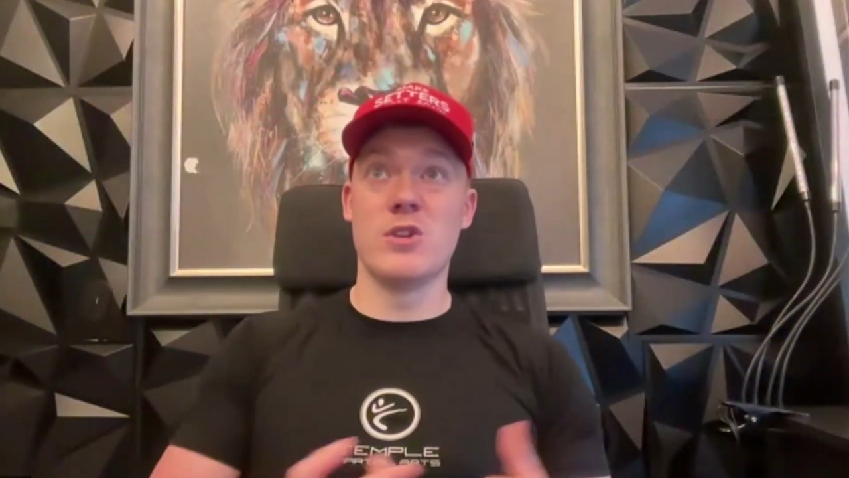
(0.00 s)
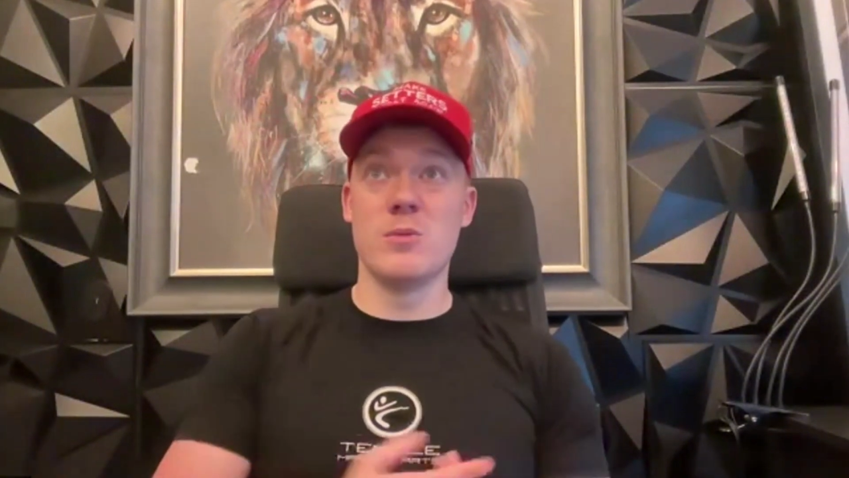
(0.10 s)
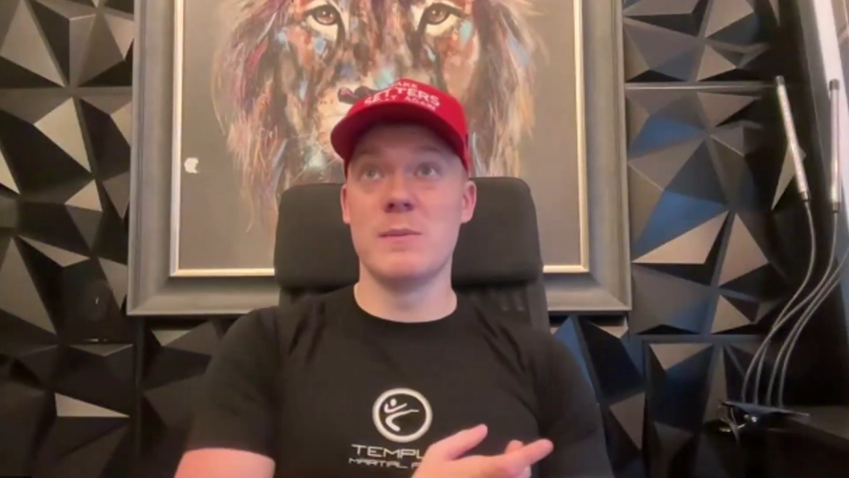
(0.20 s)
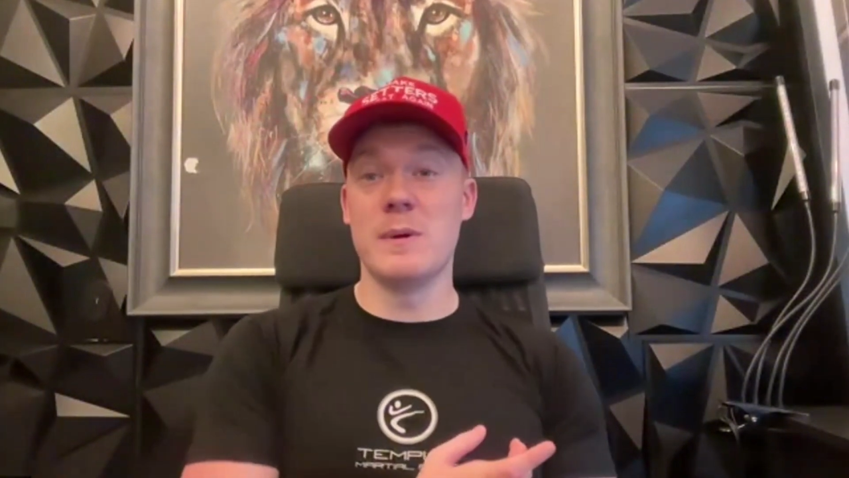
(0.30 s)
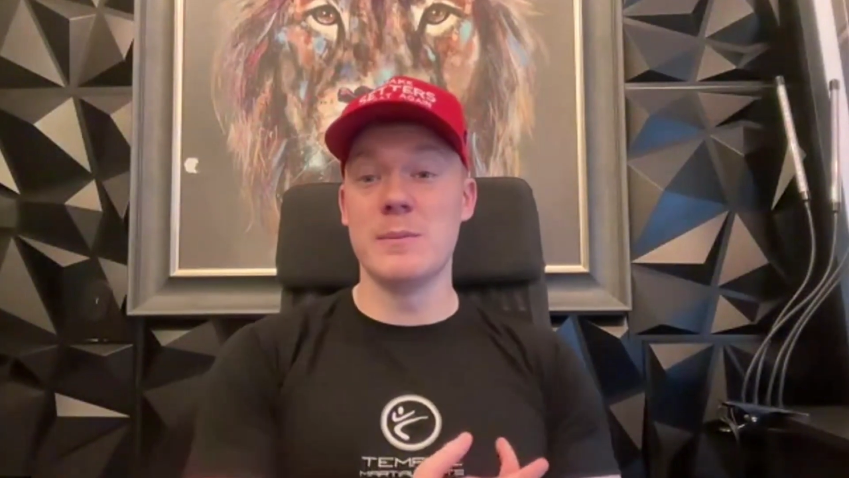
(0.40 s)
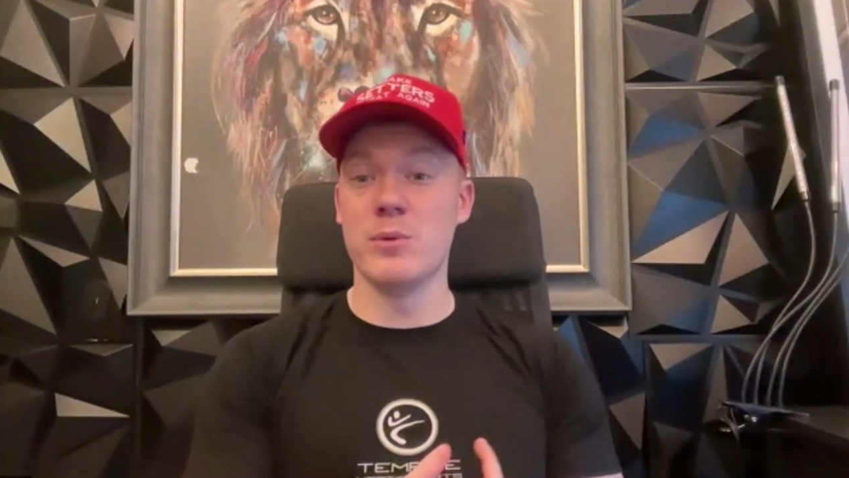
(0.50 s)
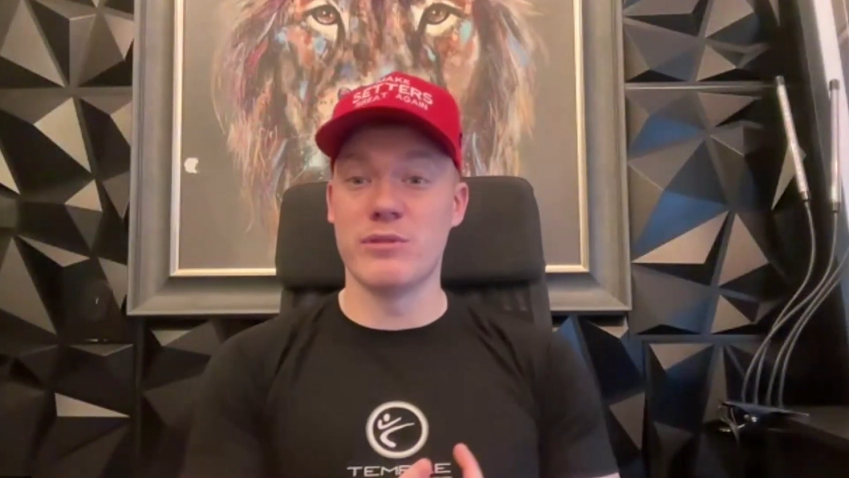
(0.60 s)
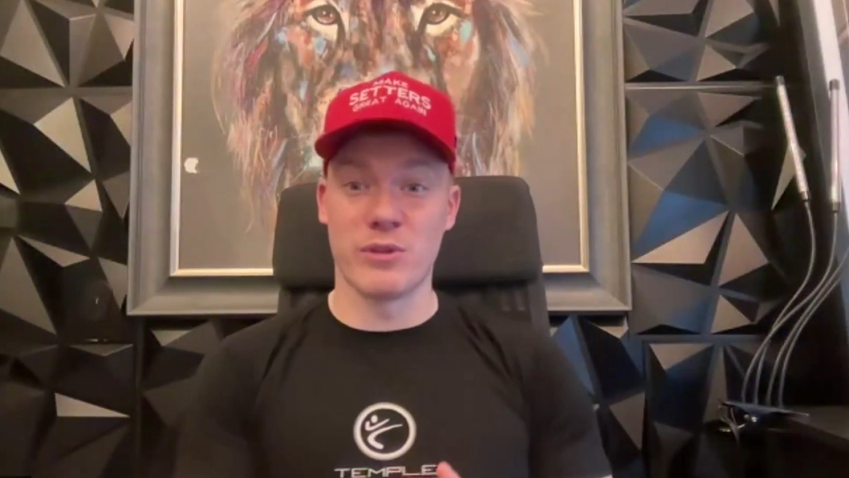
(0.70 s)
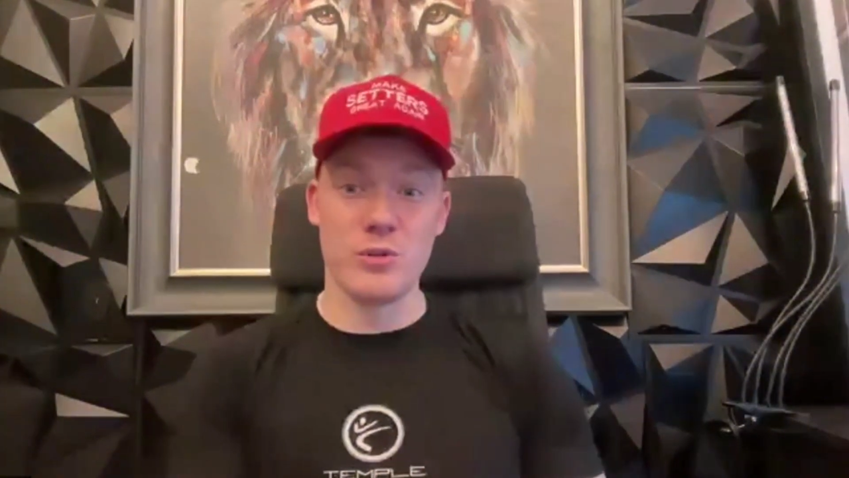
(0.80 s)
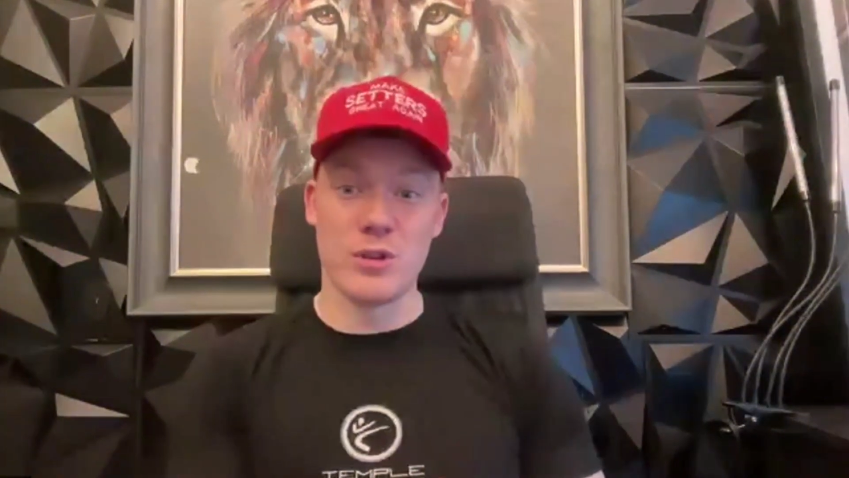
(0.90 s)
too many people
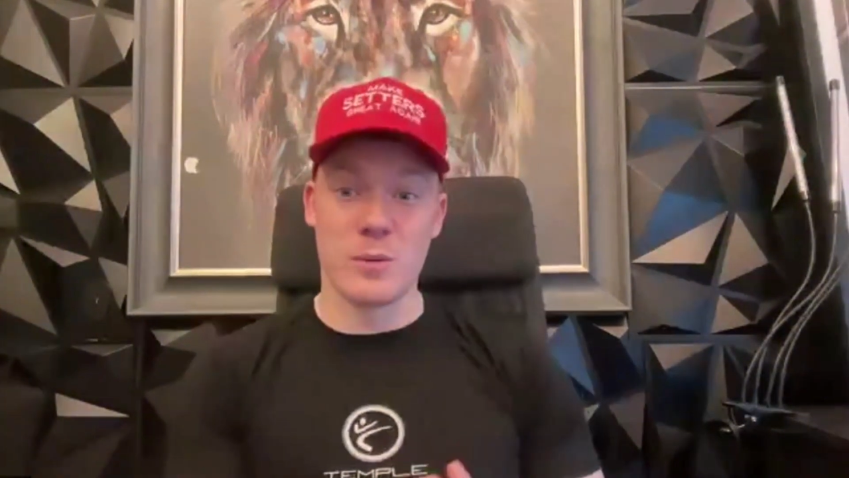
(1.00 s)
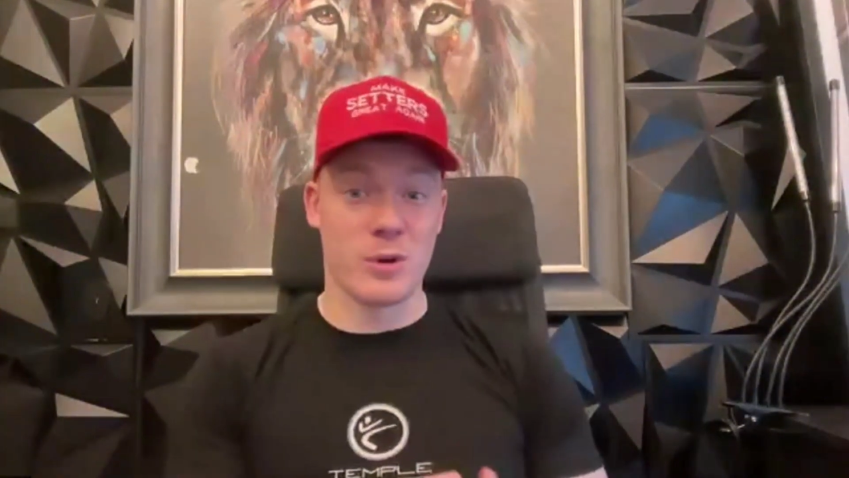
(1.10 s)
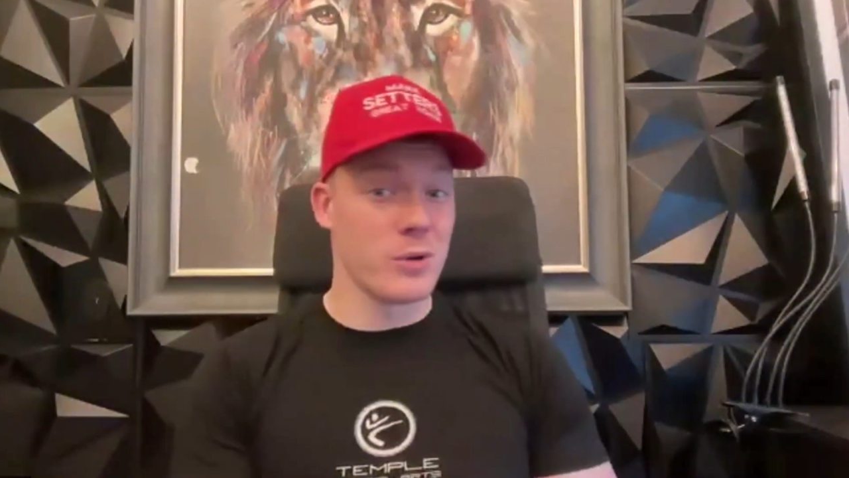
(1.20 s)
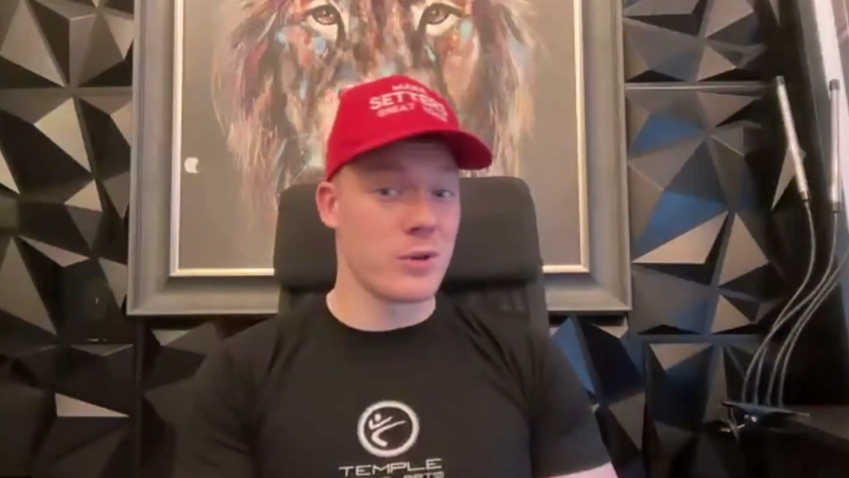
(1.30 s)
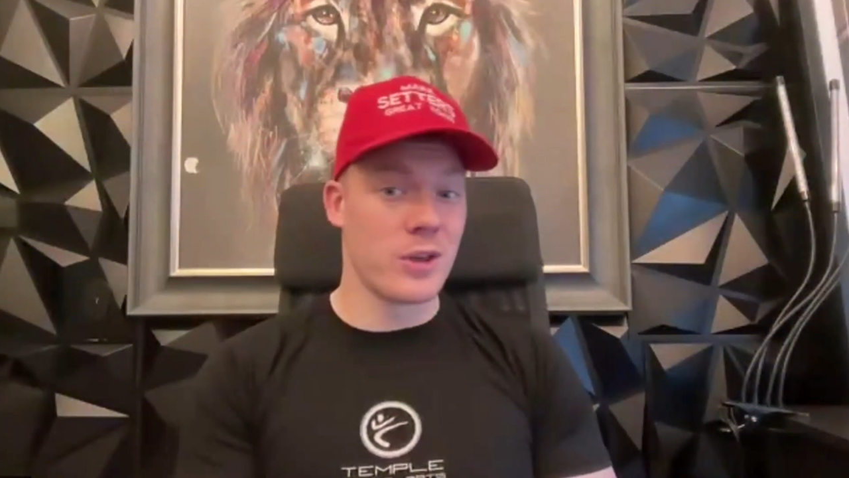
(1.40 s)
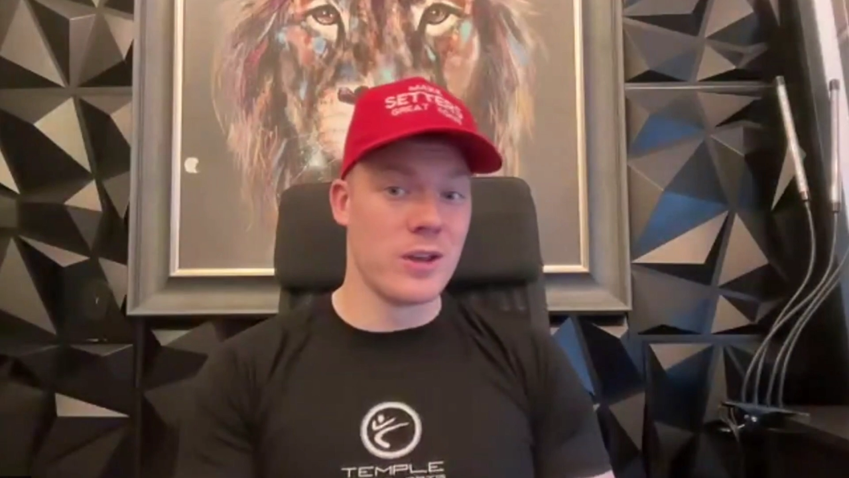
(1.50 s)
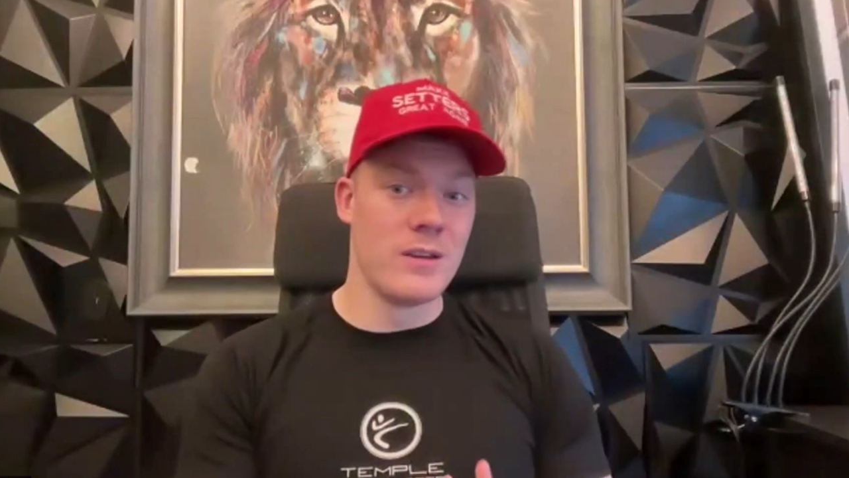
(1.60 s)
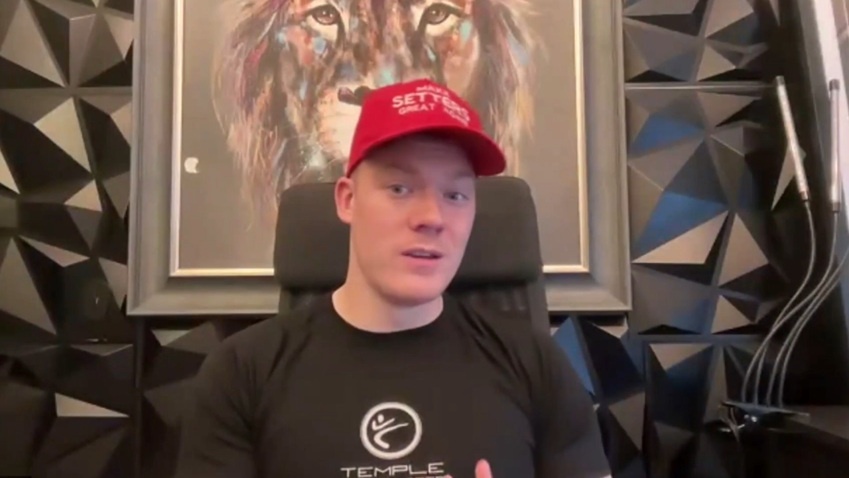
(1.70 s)
through that are broke.